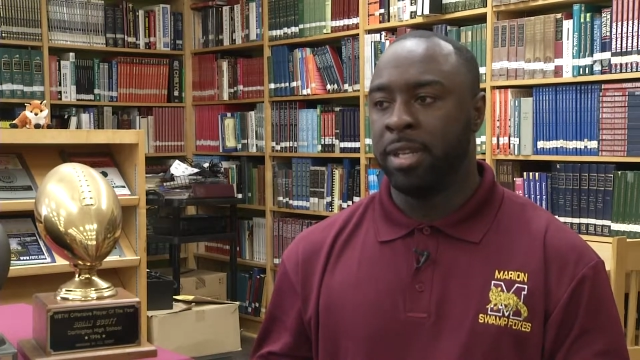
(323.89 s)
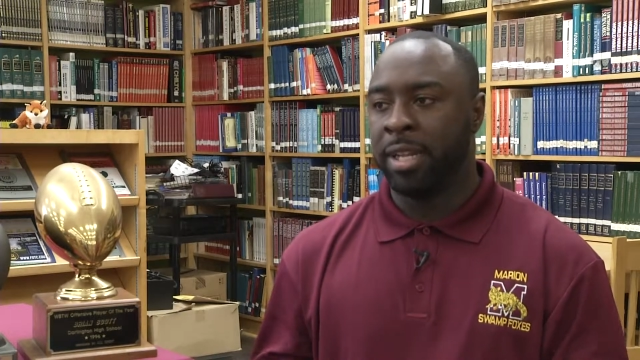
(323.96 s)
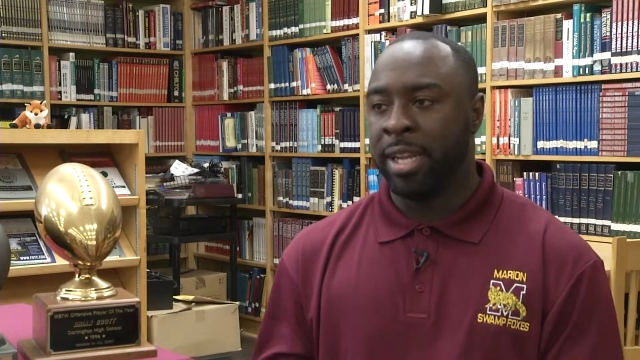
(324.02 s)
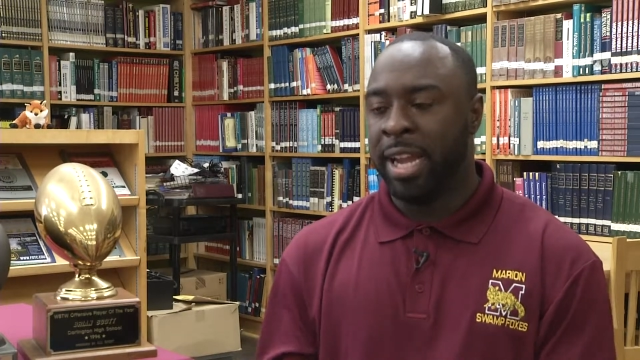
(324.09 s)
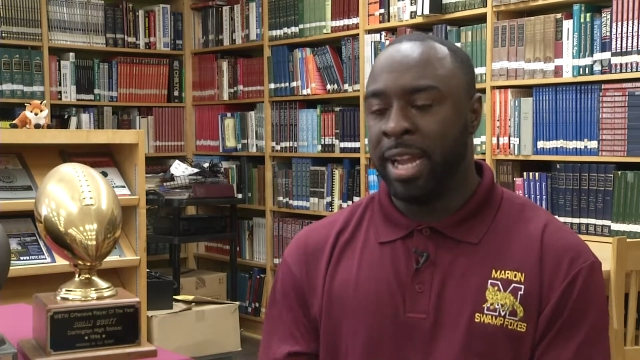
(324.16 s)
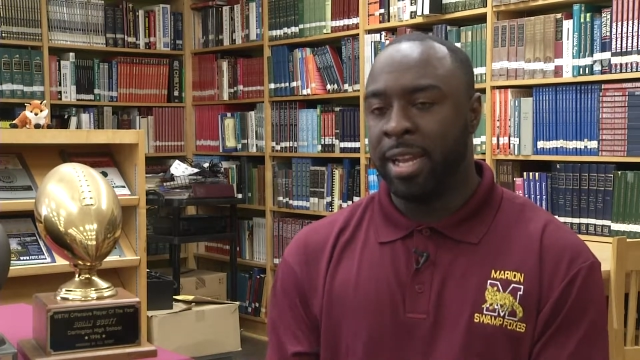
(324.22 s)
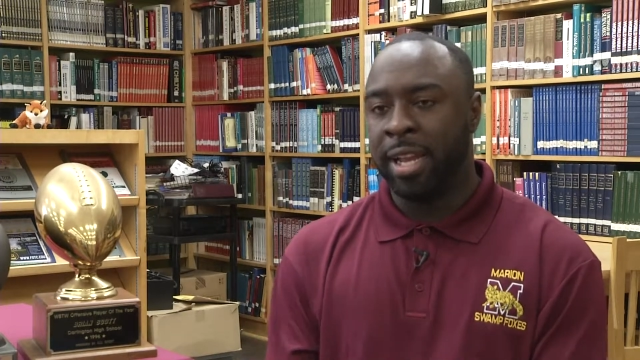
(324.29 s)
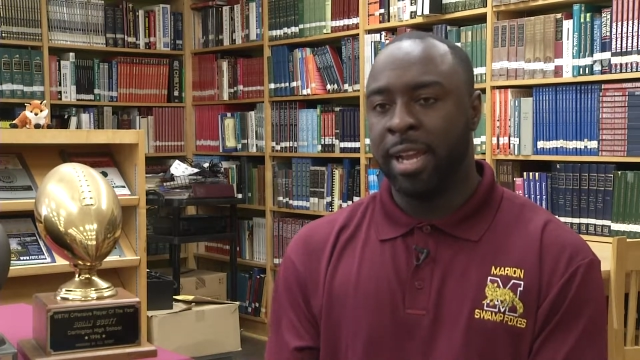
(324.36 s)

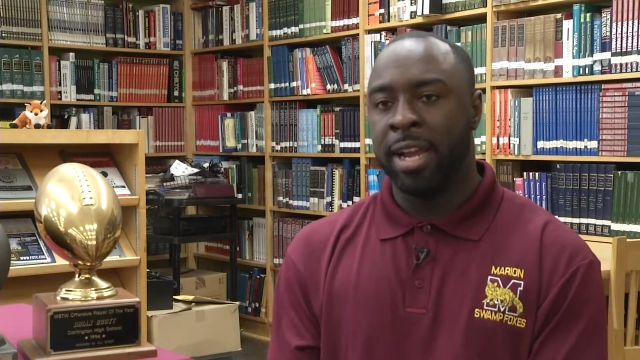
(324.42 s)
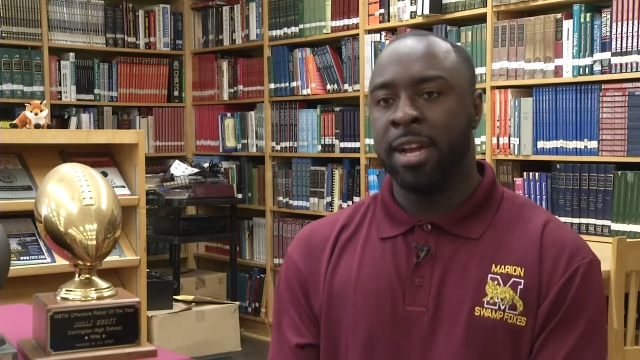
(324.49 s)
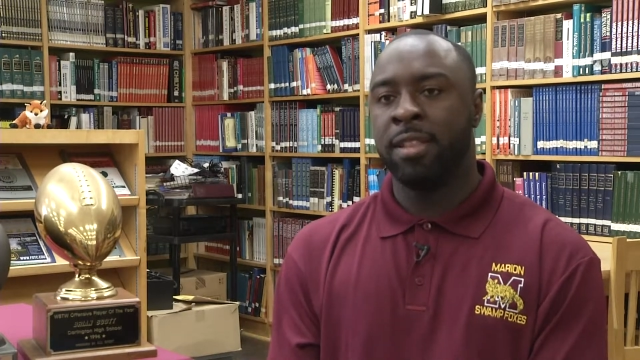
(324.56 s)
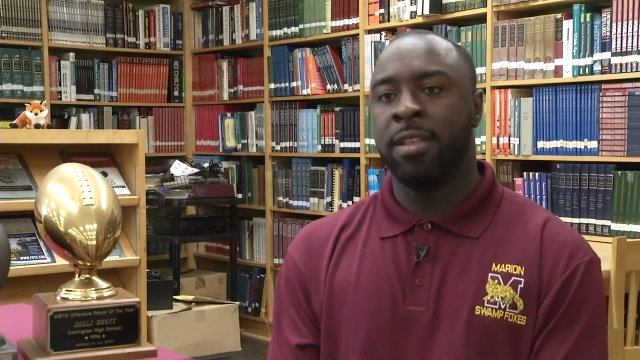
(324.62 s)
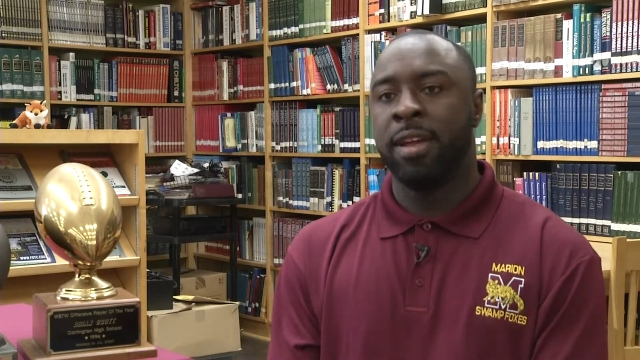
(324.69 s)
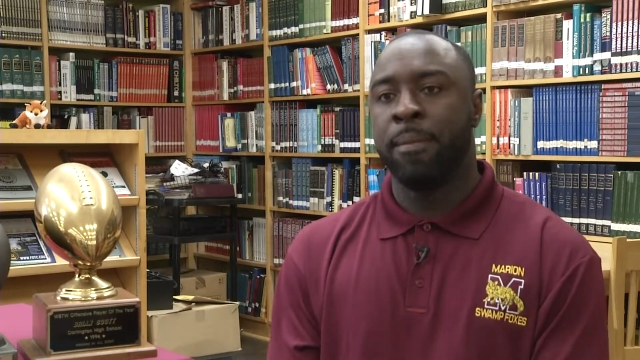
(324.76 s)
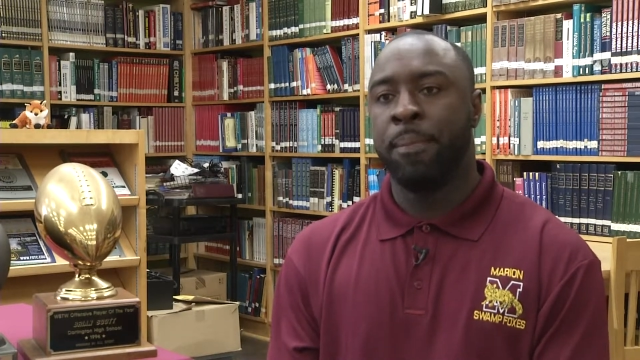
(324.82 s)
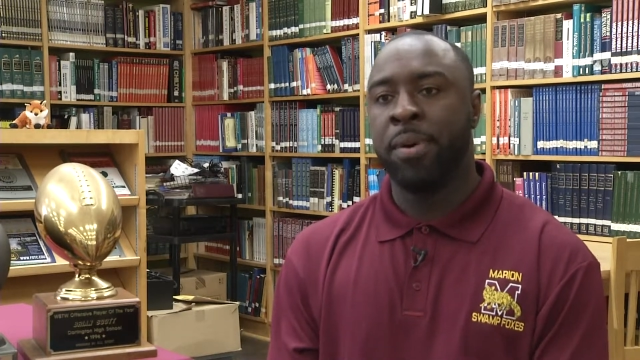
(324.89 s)
get together
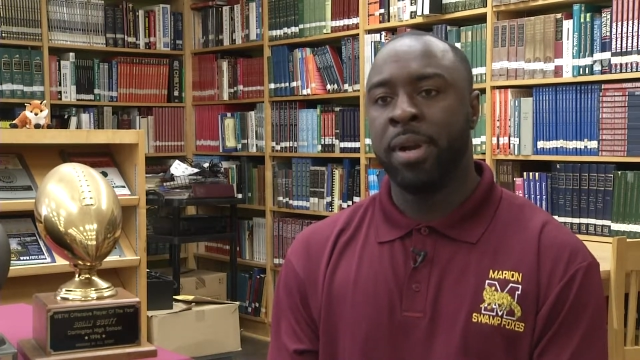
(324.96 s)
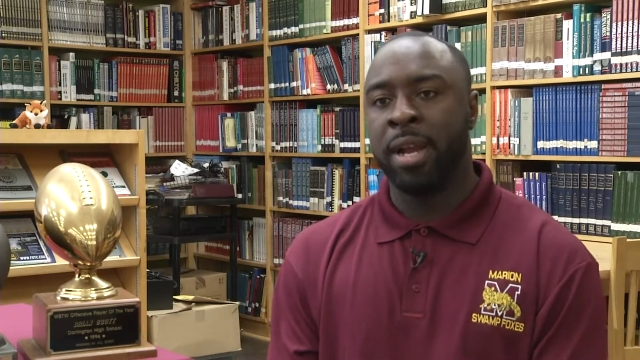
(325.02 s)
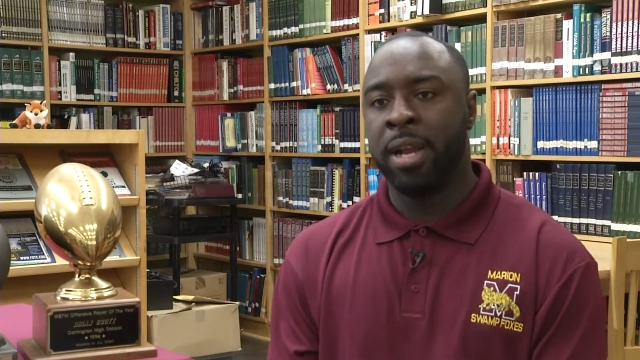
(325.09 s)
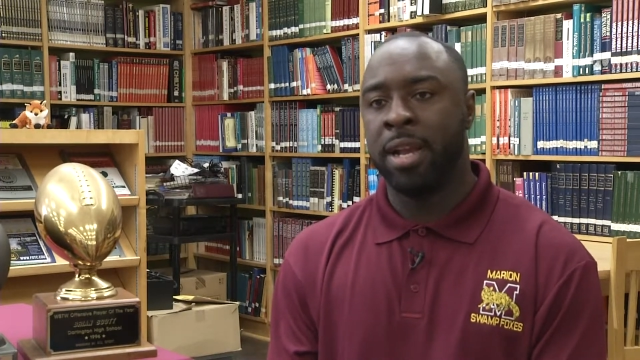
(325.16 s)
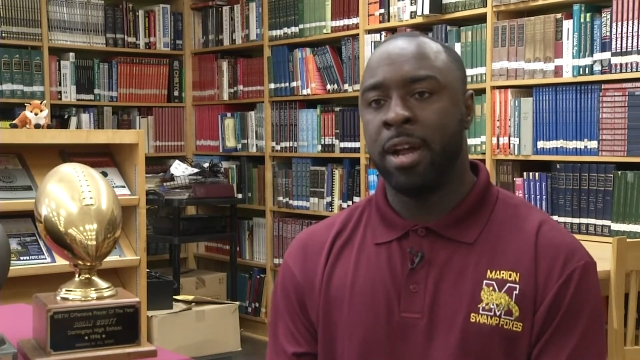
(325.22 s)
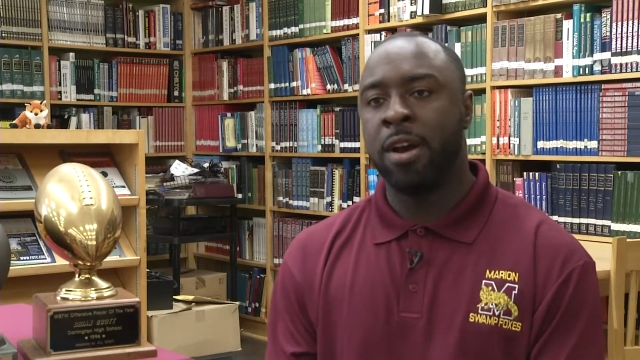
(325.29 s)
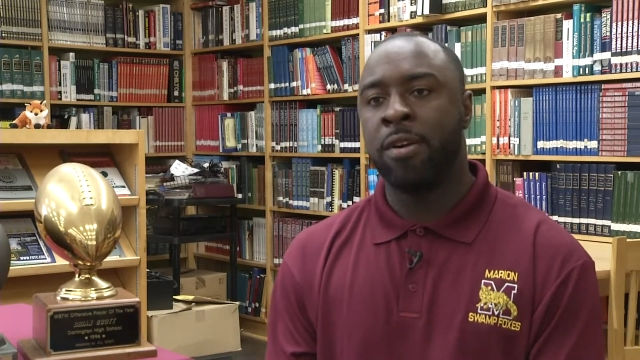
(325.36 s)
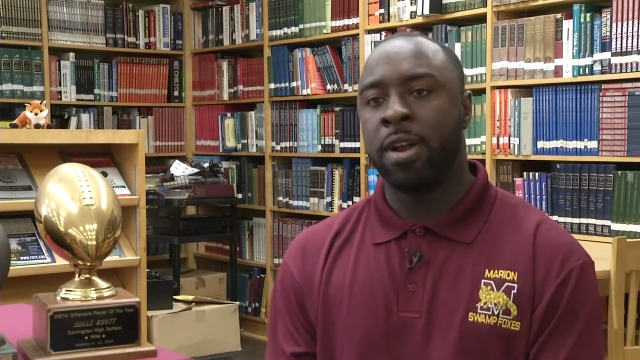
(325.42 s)
and put
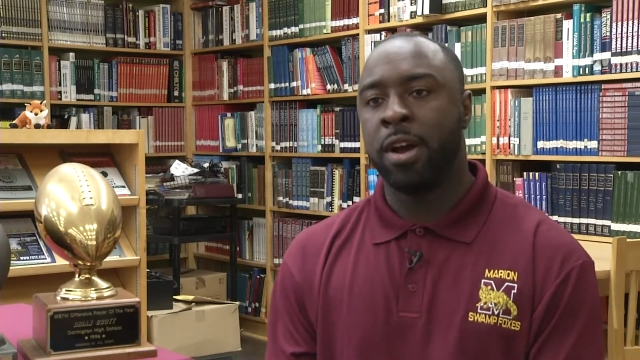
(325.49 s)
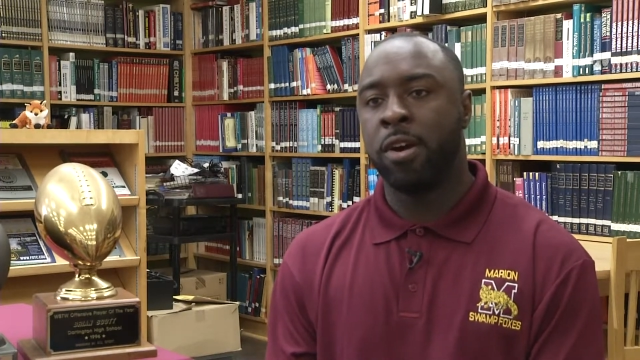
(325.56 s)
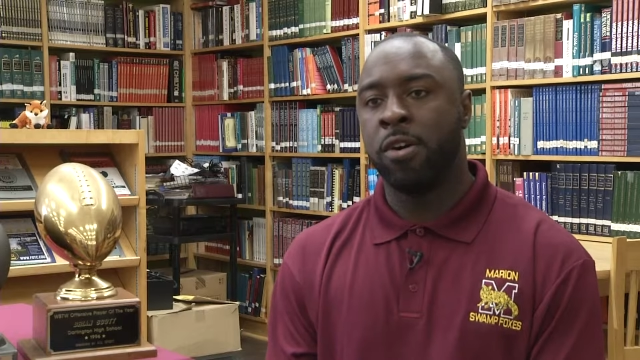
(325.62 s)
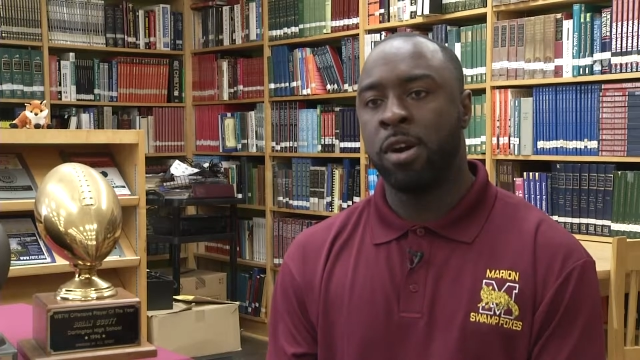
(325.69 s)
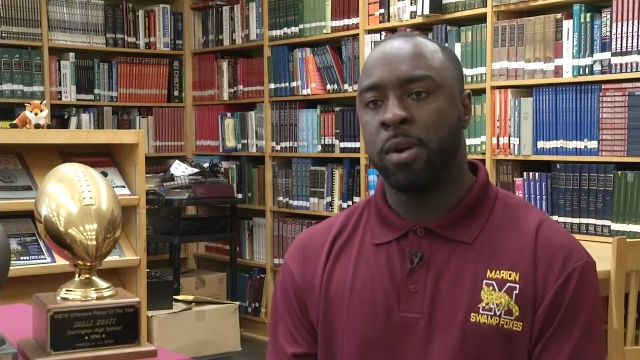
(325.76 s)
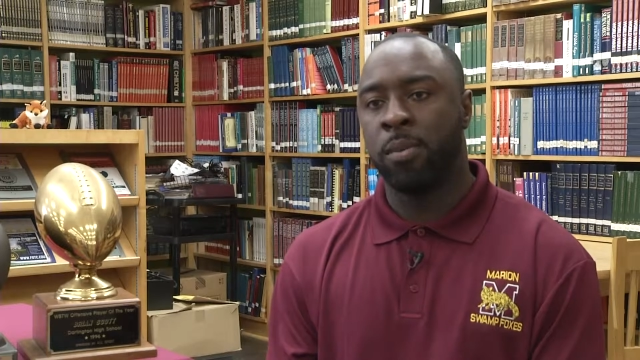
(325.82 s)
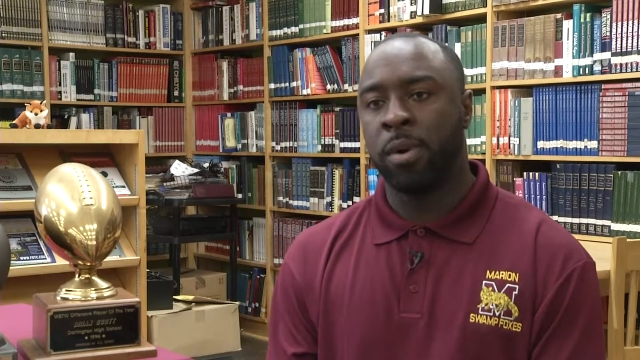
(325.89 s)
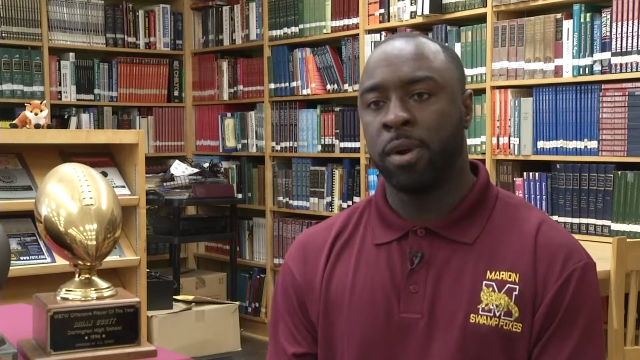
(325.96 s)
in all that
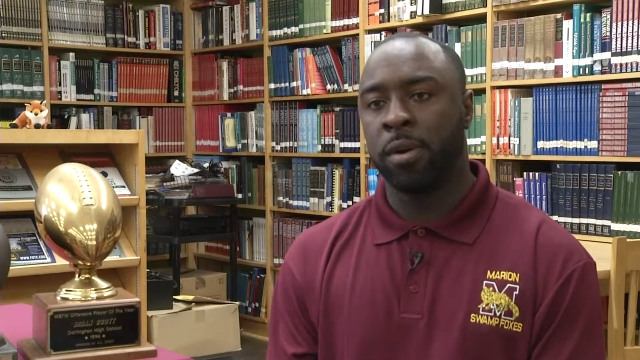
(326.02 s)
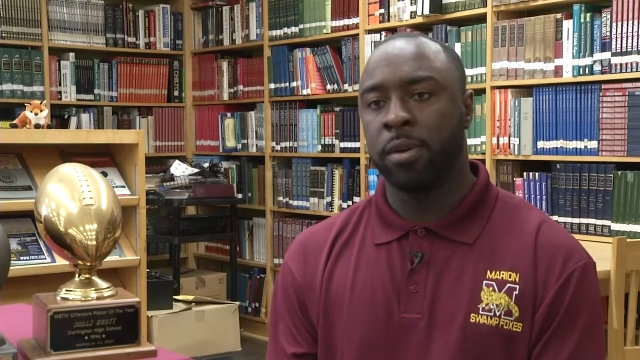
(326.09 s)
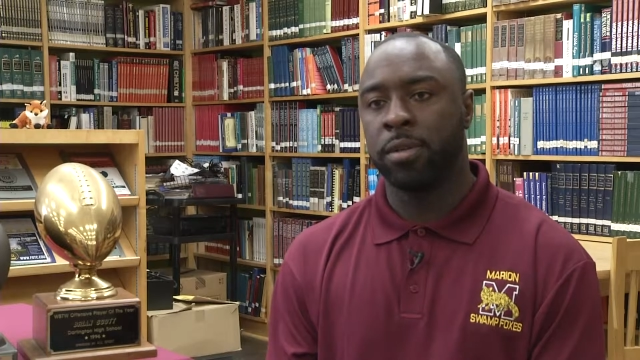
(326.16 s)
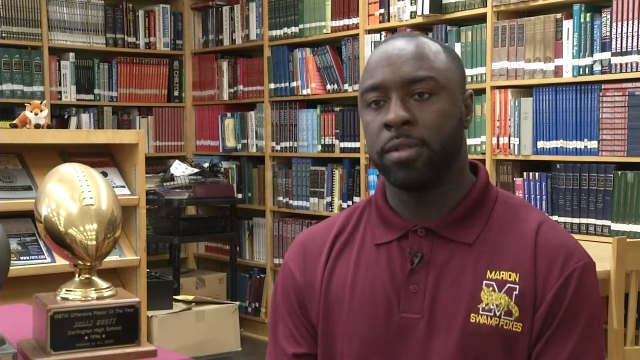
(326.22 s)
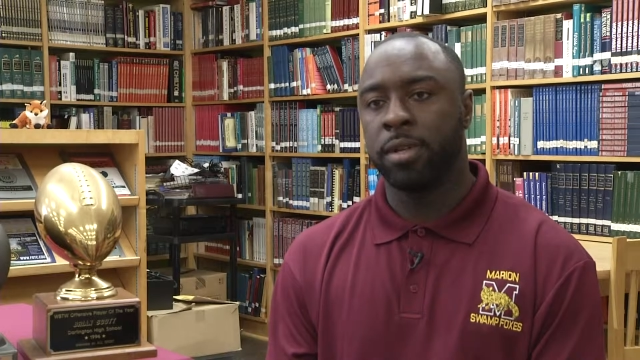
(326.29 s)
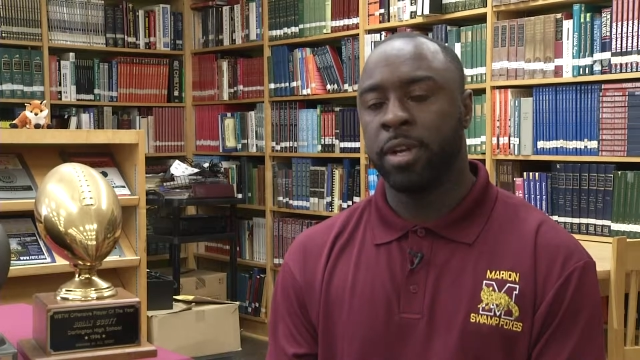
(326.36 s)
hard work.